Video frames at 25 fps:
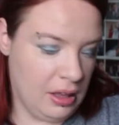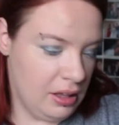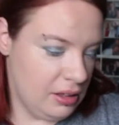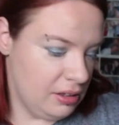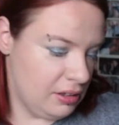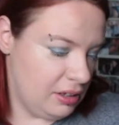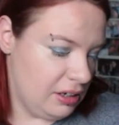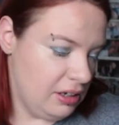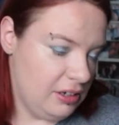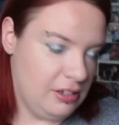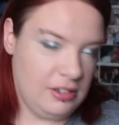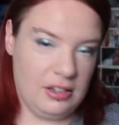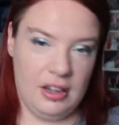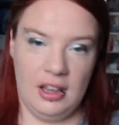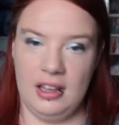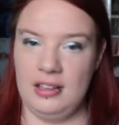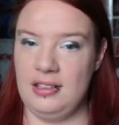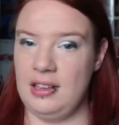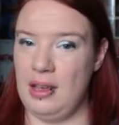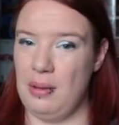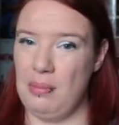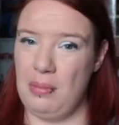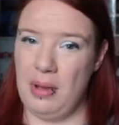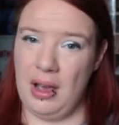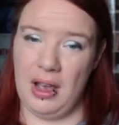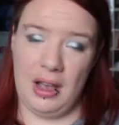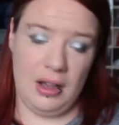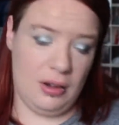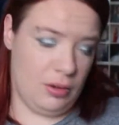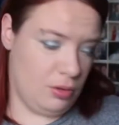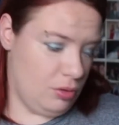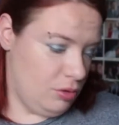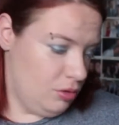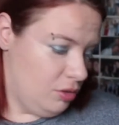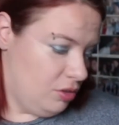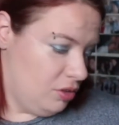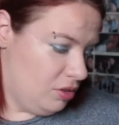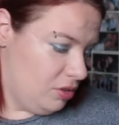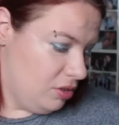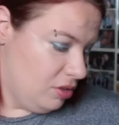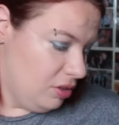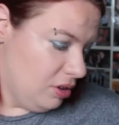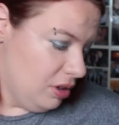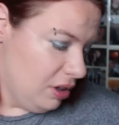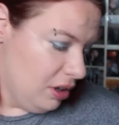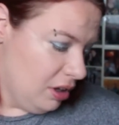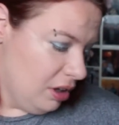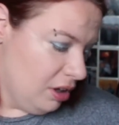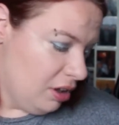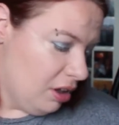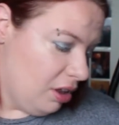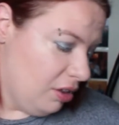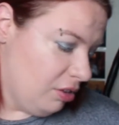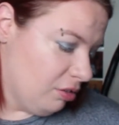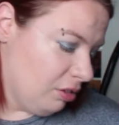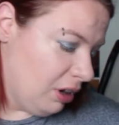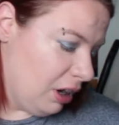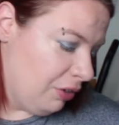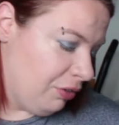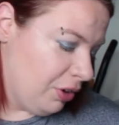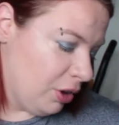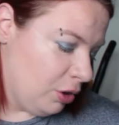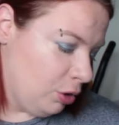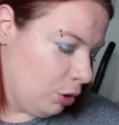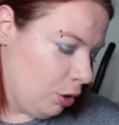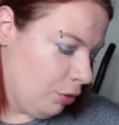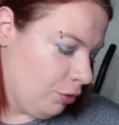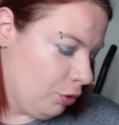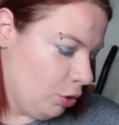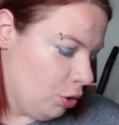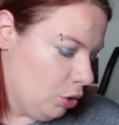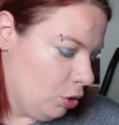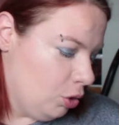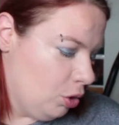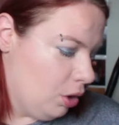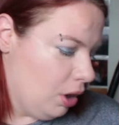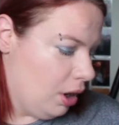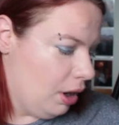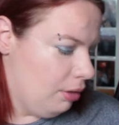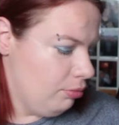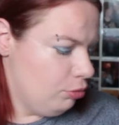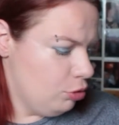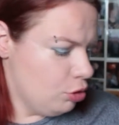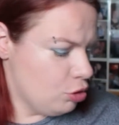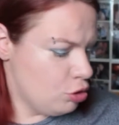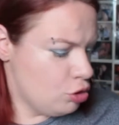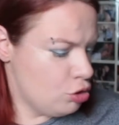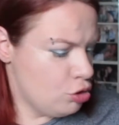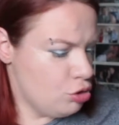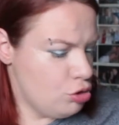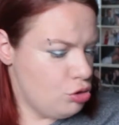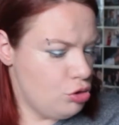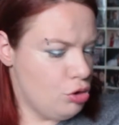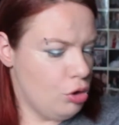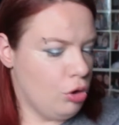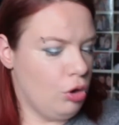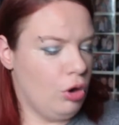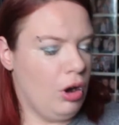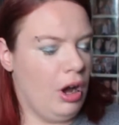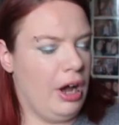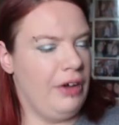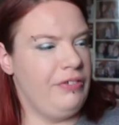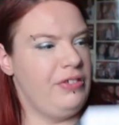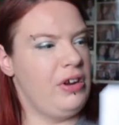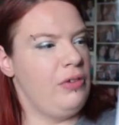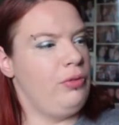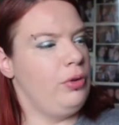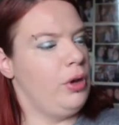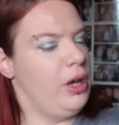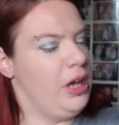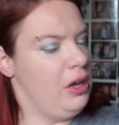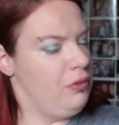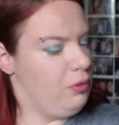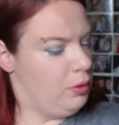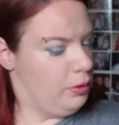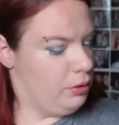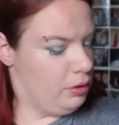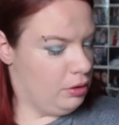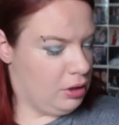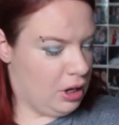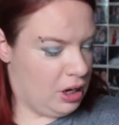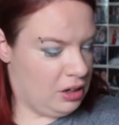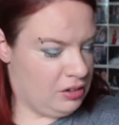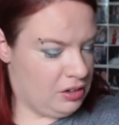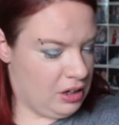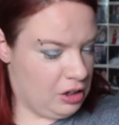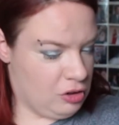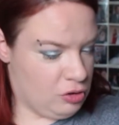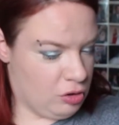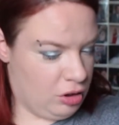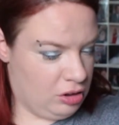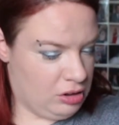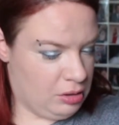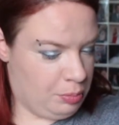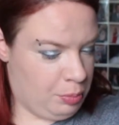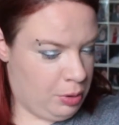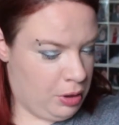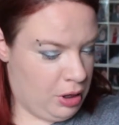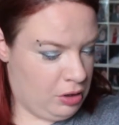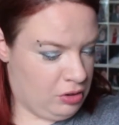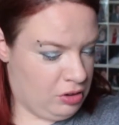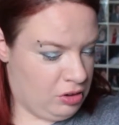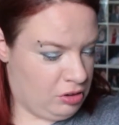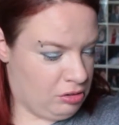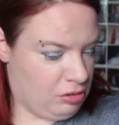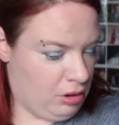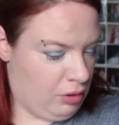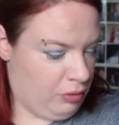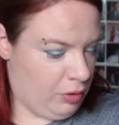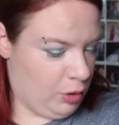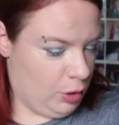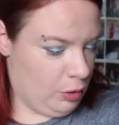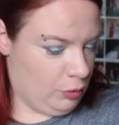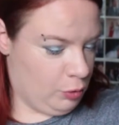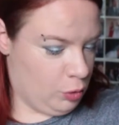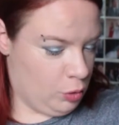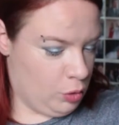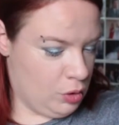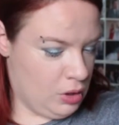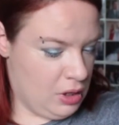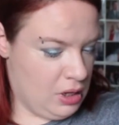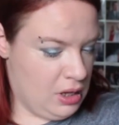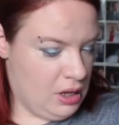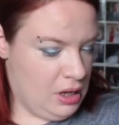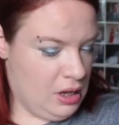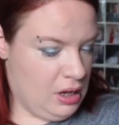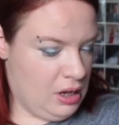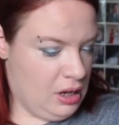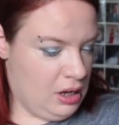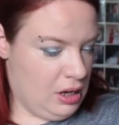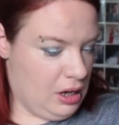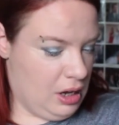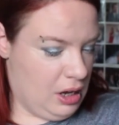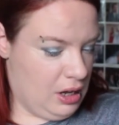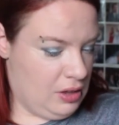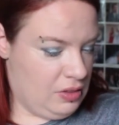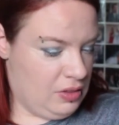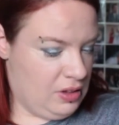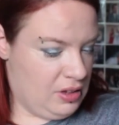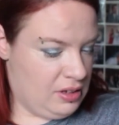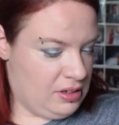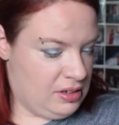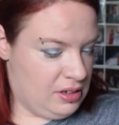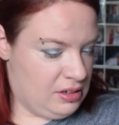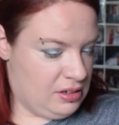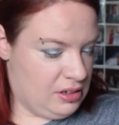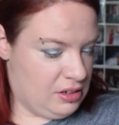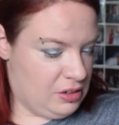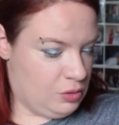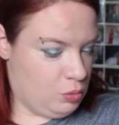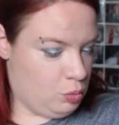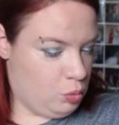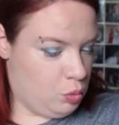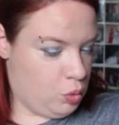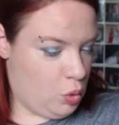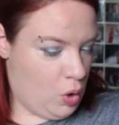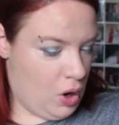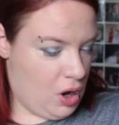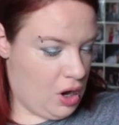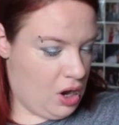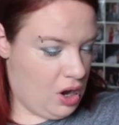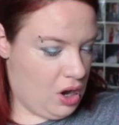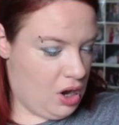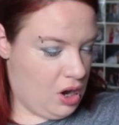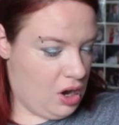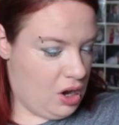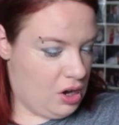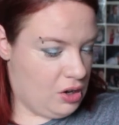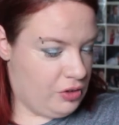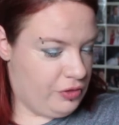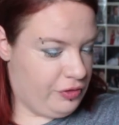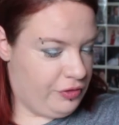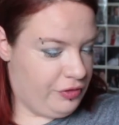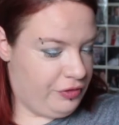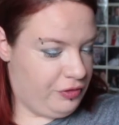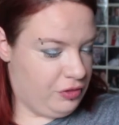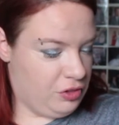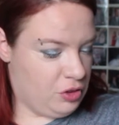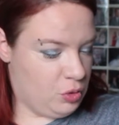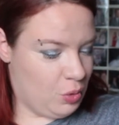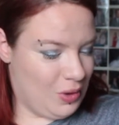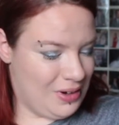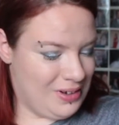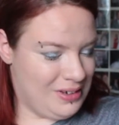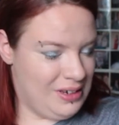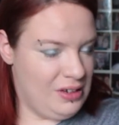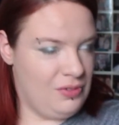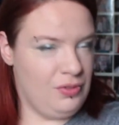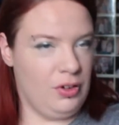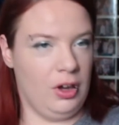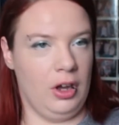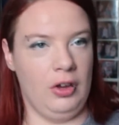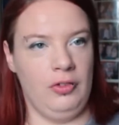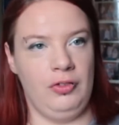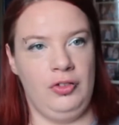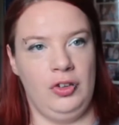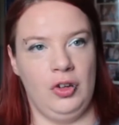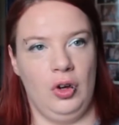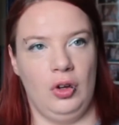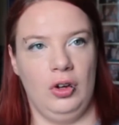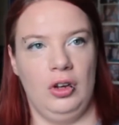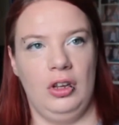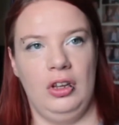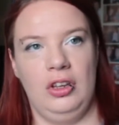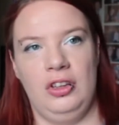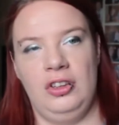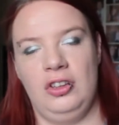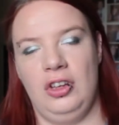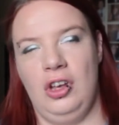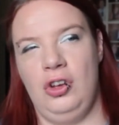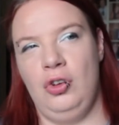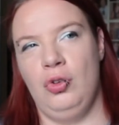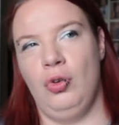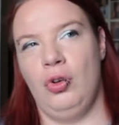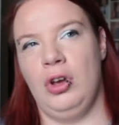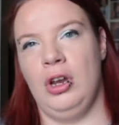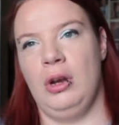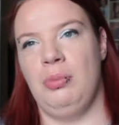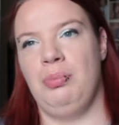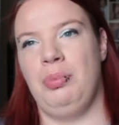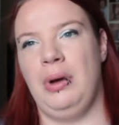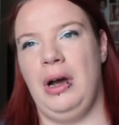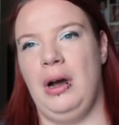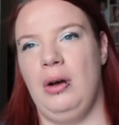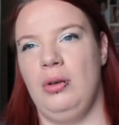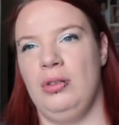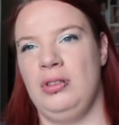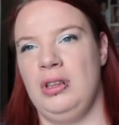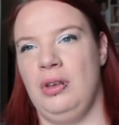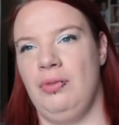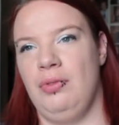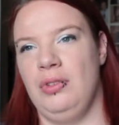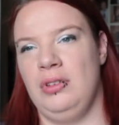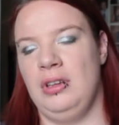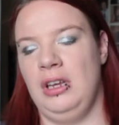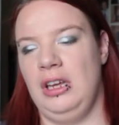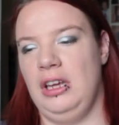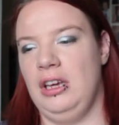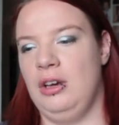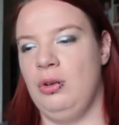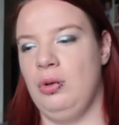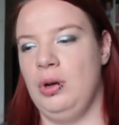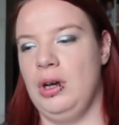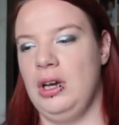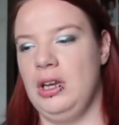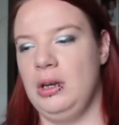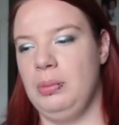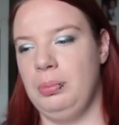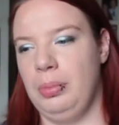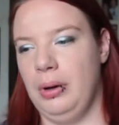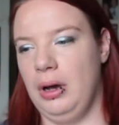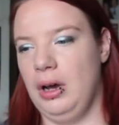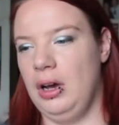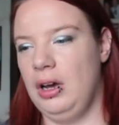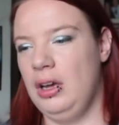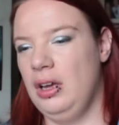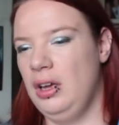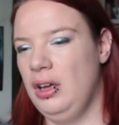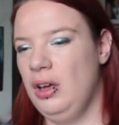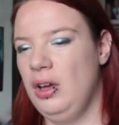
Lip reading: T-shirt, £10. And the graphic novel, I'm not sure. I've never even, like I say, tried to purchase a graphic novel. This says it's worth $25, so you're talking about 17 quid, but